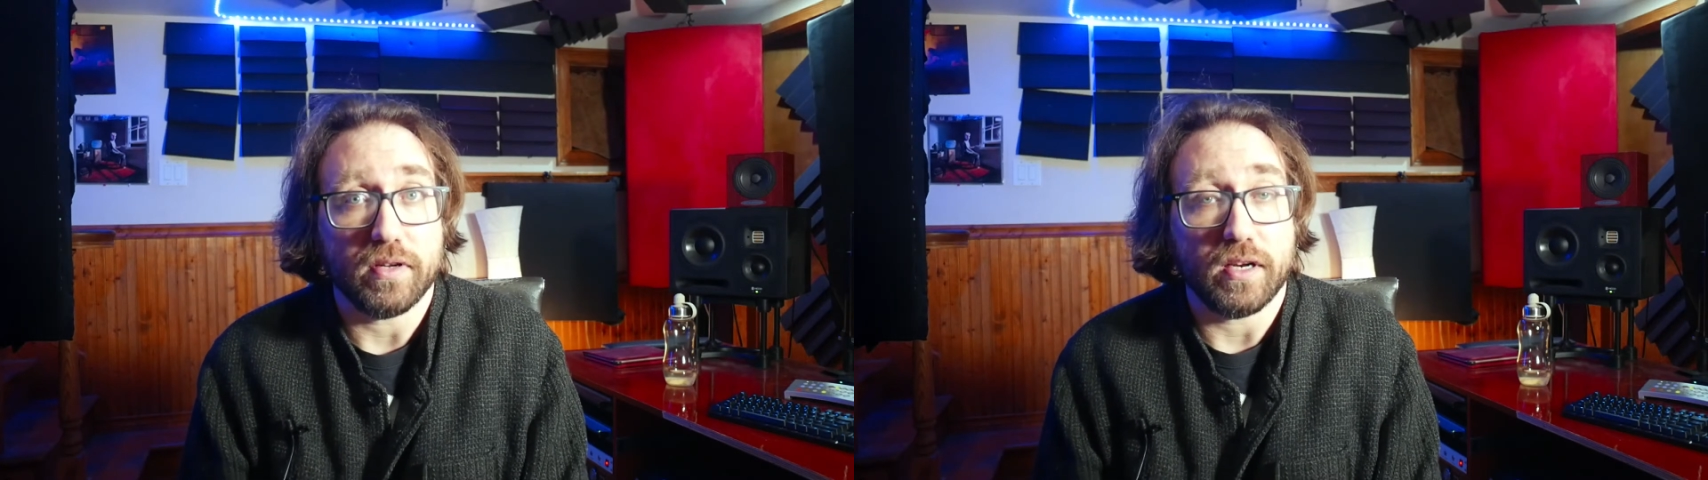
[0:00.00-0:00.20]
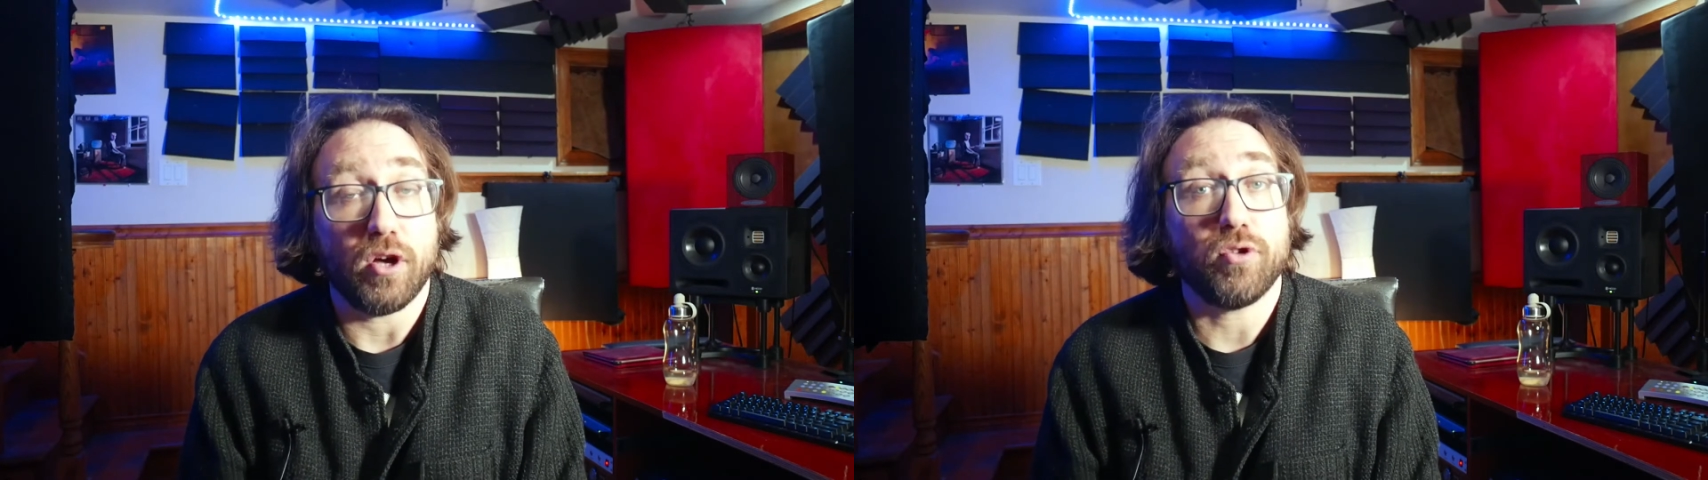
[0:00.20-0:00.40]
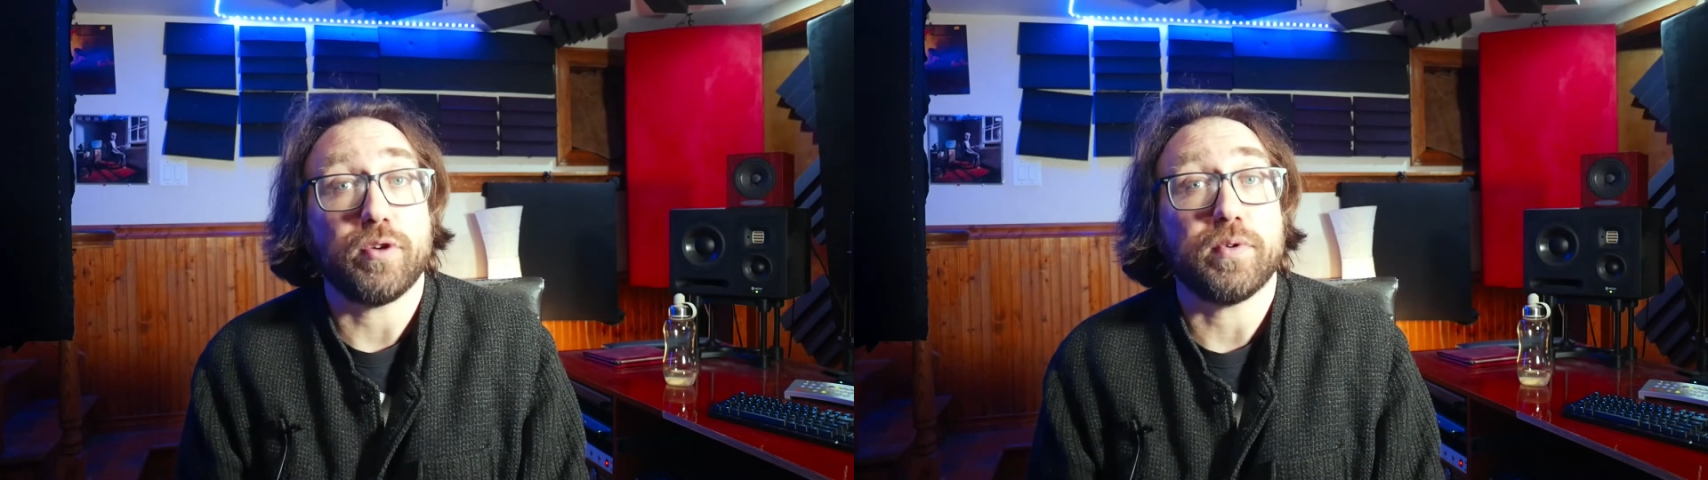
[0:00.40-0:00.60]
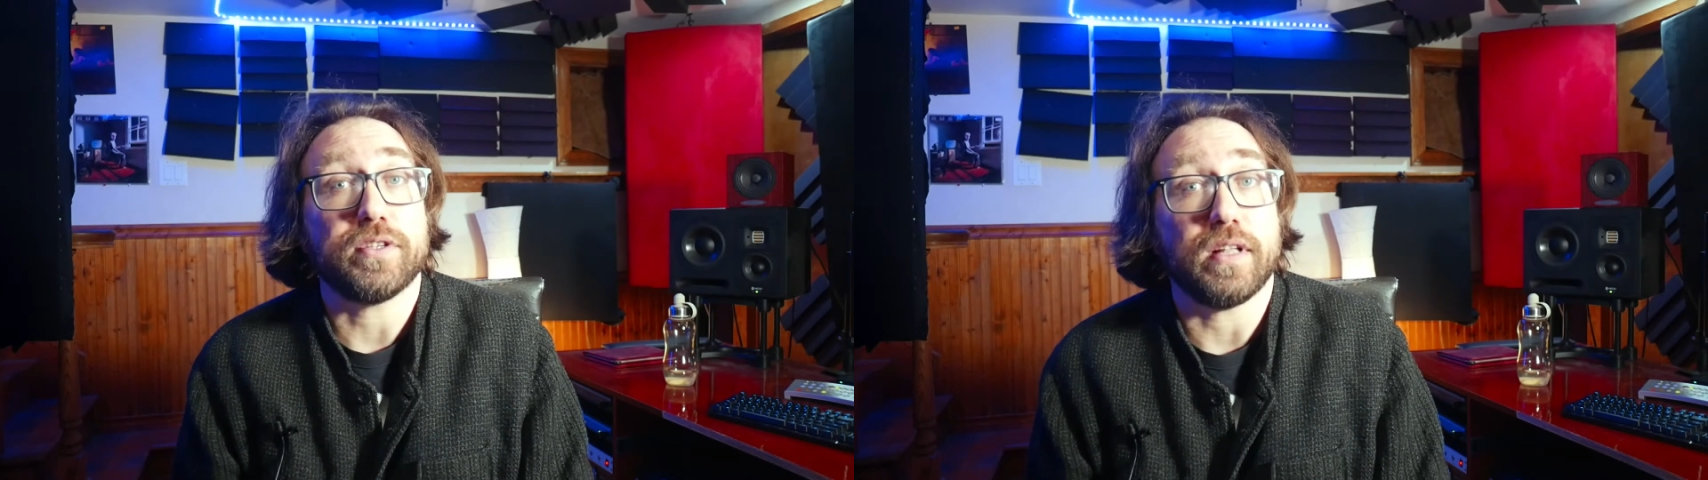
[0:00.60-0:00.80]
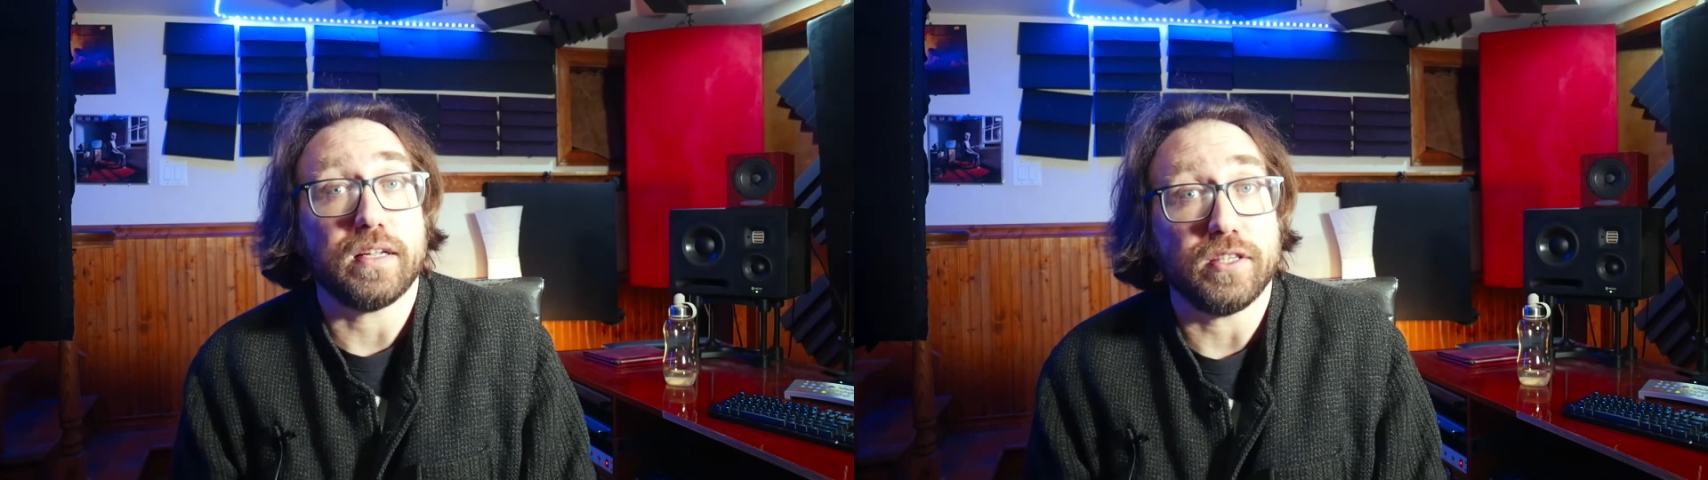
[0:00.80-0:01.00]
And I only went to
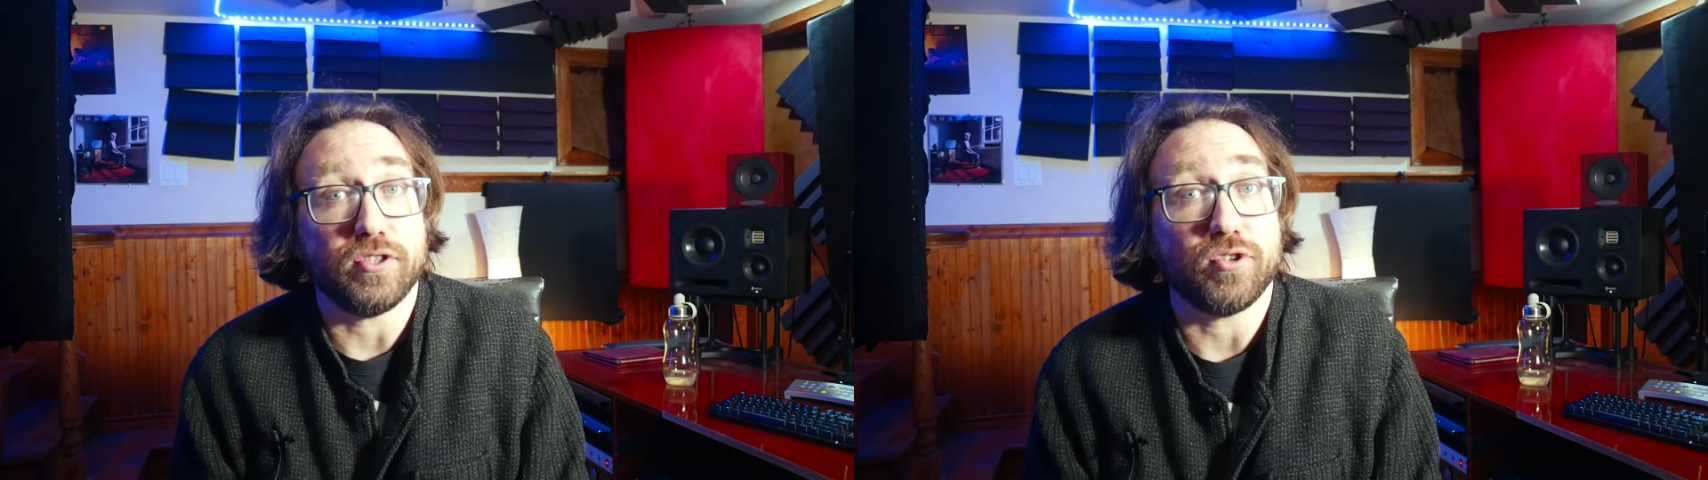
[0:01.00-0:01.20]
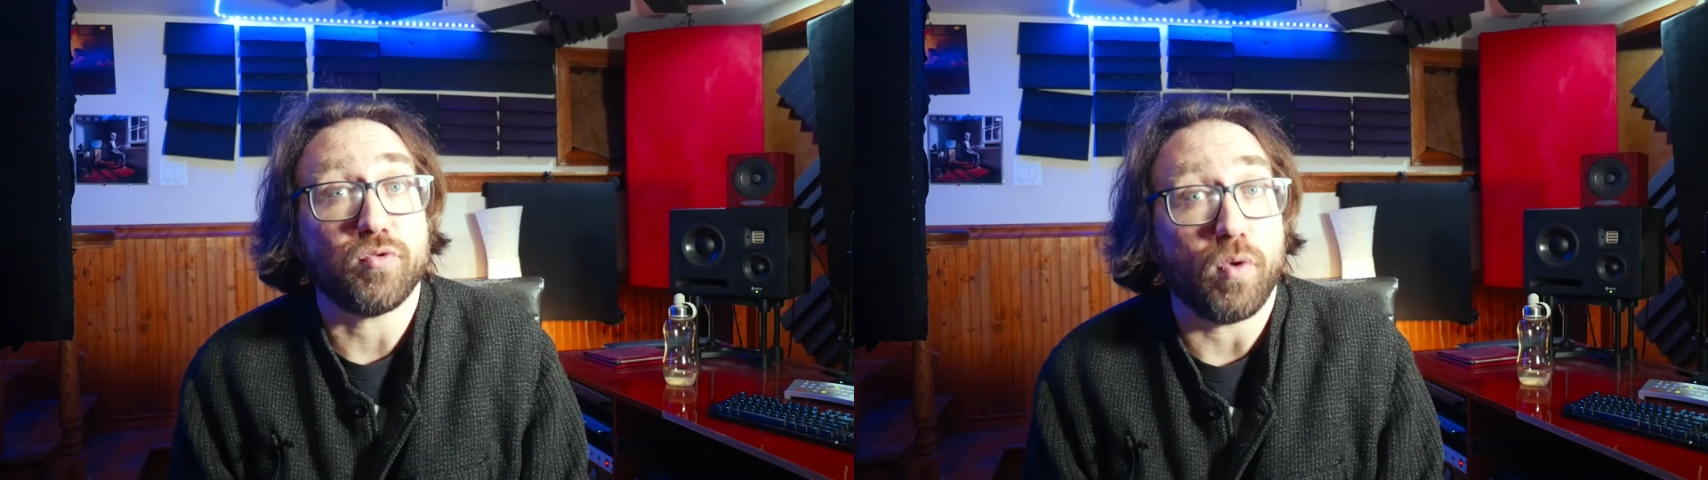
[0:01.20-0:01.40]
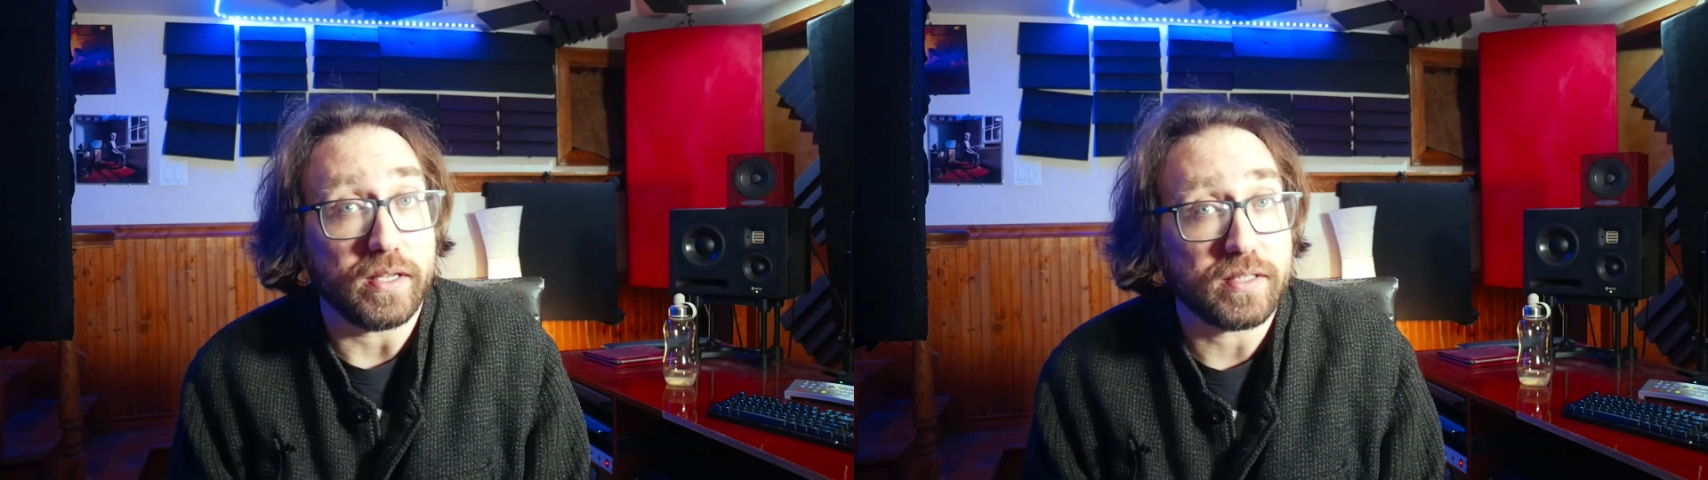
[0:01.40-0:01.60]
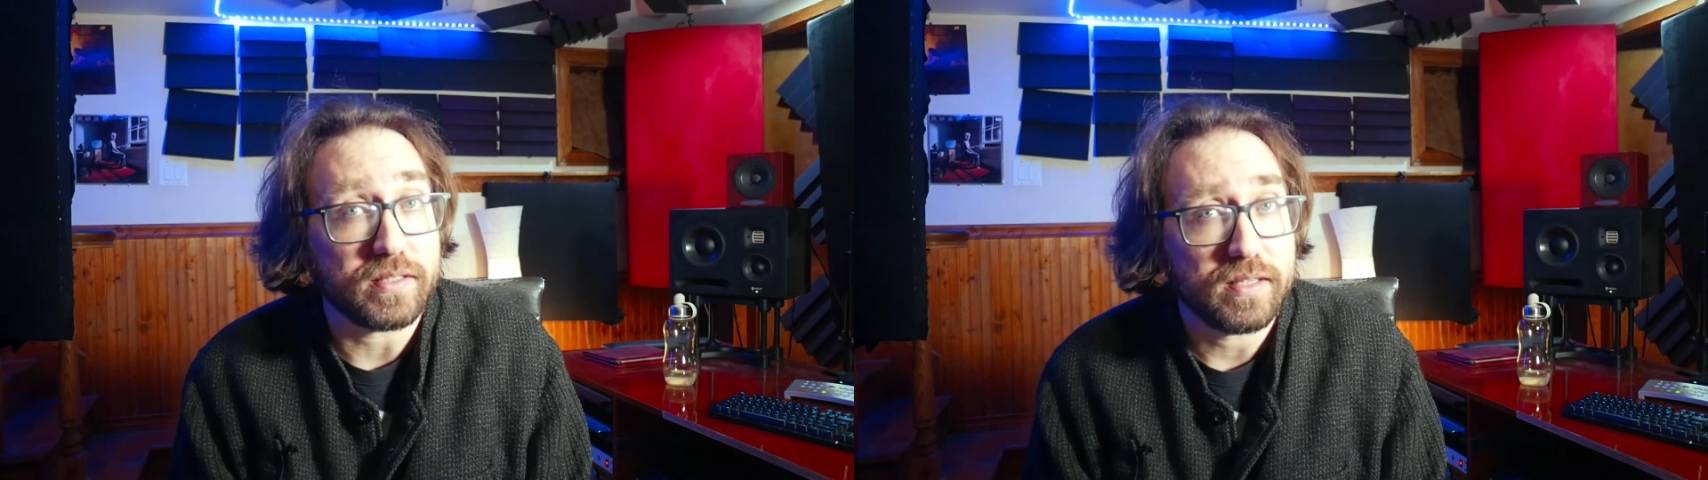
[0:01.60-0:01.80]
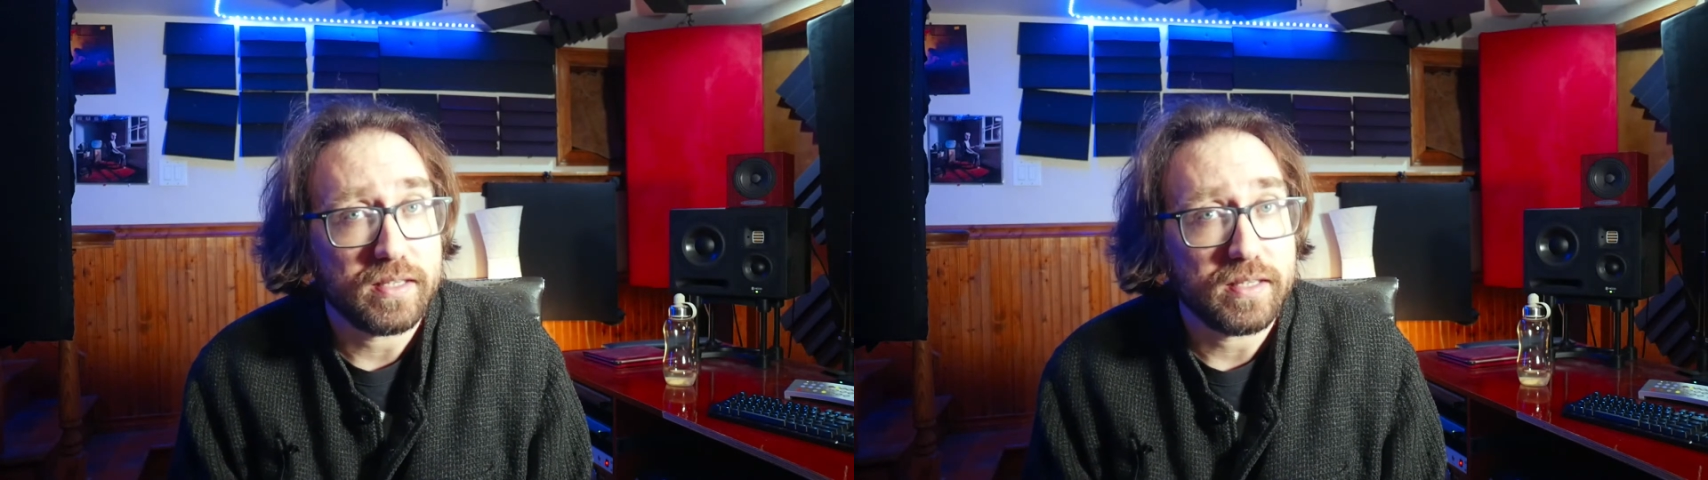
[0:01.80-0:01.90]
that teacher twice.